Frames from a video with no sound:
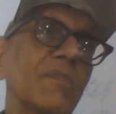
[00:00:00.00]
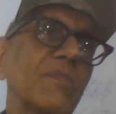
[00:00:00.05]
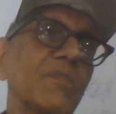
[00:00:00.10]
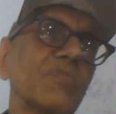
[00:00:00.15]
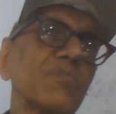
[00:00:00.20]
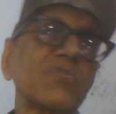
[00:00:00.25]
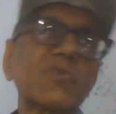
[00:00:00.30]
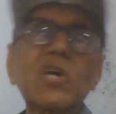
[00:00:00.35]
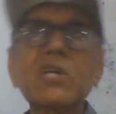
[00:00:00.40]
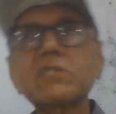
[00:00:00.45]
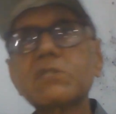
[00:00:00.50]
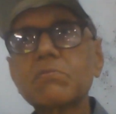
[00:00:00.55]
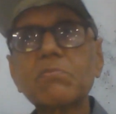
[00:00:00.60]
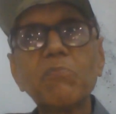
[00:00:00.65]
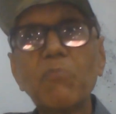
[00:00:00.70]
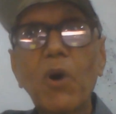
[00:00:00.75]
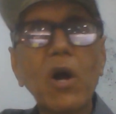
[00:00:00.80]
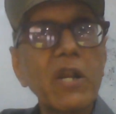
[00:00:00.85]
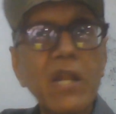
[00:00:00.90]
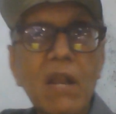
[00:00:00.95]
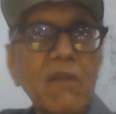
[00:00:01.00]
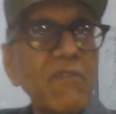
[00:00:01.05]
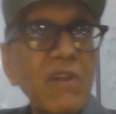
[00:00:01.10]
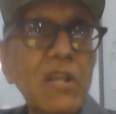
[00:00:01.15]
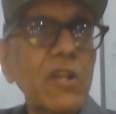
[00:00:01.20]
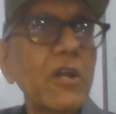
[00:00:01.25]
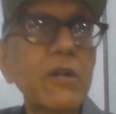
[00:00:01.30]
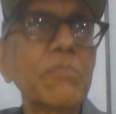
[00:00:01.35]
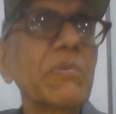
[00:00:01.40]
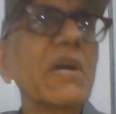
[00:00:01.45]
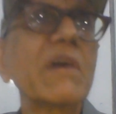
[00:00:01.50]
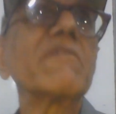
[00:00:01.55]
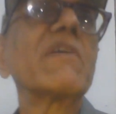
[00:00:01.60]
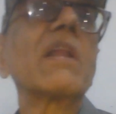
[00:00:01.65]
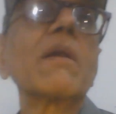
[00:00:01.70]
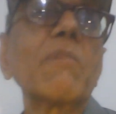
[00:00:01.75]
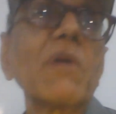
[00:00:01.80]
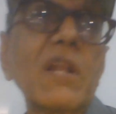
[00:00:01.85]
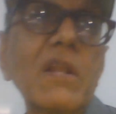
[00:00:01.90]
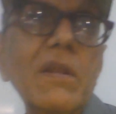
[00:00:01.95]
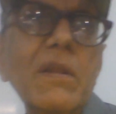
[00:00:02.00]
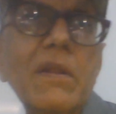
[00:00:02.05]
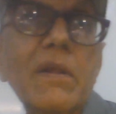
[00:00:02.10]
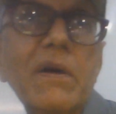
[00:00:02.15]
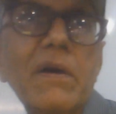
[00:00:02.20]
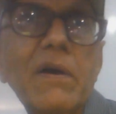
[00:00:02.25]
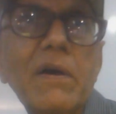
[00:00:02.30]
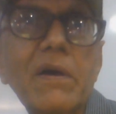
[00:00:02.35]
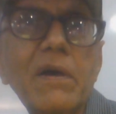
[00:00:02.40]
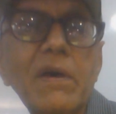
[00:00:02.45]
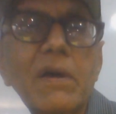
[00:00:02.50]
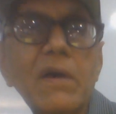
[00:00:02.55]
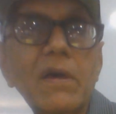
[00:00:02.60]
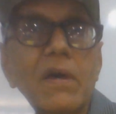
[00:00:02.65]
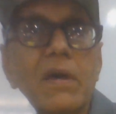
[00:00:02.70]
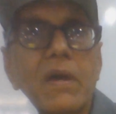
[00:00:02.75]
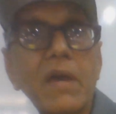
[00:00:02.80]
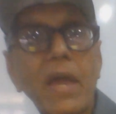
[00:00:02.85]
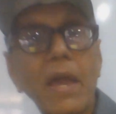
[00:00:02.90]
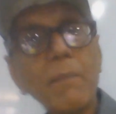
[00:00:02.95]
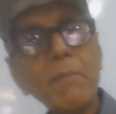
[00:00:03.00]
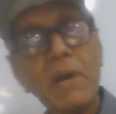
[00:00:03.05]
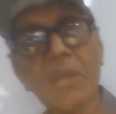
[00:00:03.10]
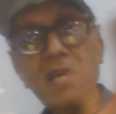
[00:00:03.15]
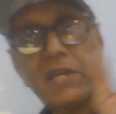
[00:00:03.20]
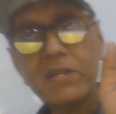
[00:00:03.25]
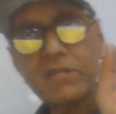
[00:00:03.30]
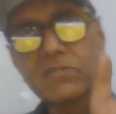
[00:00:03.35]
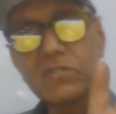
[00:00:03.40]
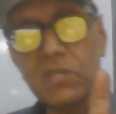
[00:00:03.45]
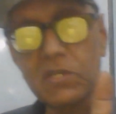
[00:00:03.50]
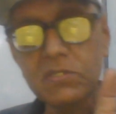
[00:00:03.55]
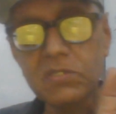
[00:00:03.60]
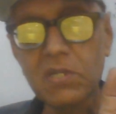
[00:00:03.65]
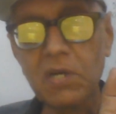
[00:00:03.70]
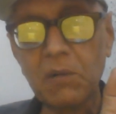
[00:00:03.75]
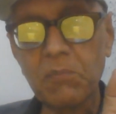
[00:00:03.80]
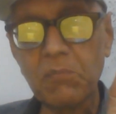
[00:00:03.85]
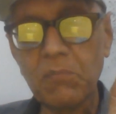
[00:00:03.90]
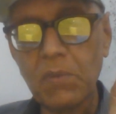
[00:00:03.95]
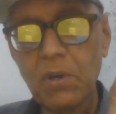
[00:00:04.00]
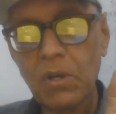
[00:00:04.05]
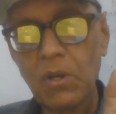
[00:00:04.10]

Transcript: this model will not be available. MIS system